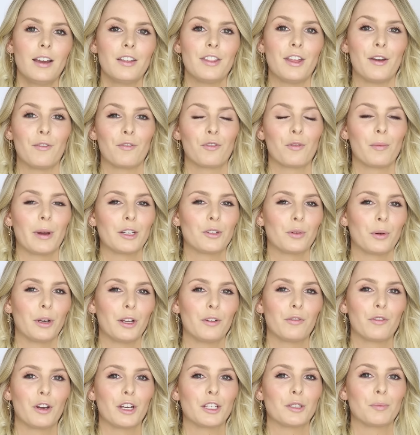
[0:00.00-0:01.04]
Then for my
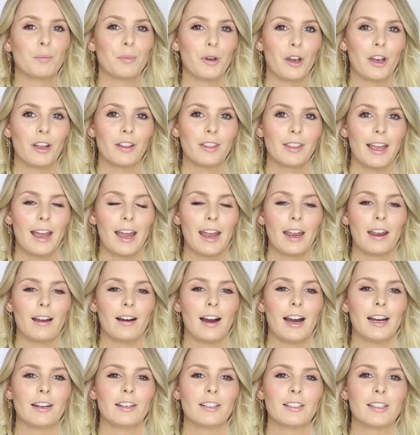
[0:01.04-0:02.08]
21st birthday,
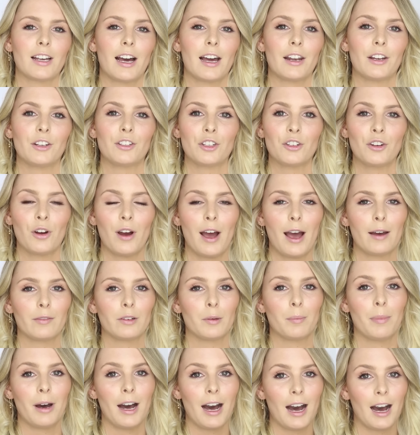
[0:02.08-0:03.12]
I decided to not have
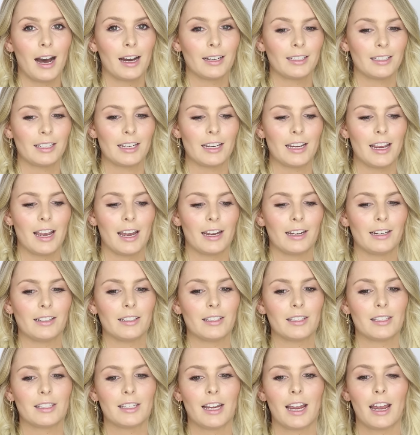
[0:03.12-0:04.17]
a party, and
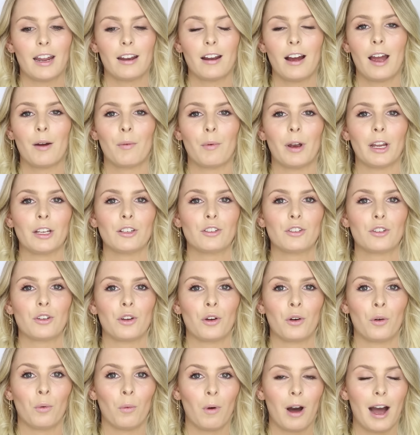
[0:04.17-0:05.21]
instead I went to
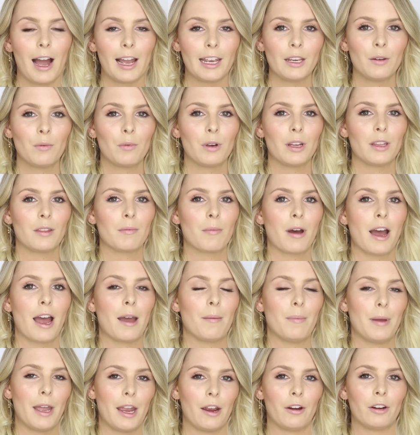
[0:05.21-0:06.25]
Hawaii with my
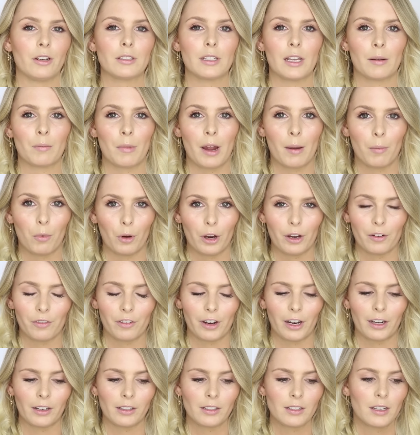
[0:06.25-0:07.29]
parents and my
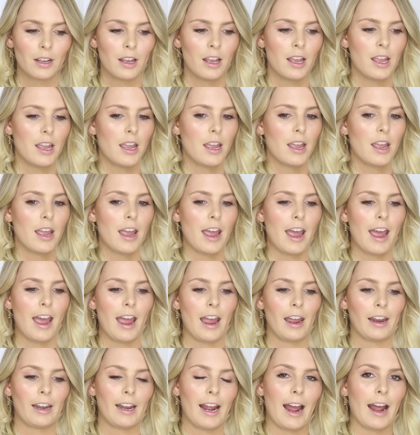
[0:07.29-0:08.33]
boyfriend
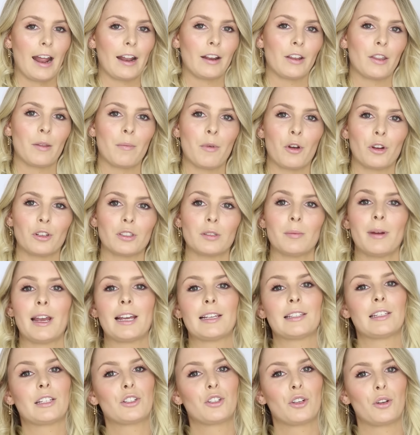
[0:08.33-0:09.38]
and had the most
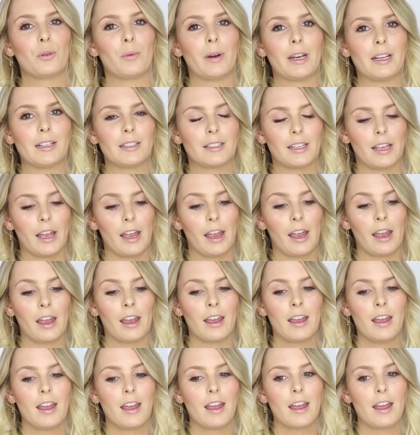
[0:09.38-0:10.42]
amazing 2 weeks there.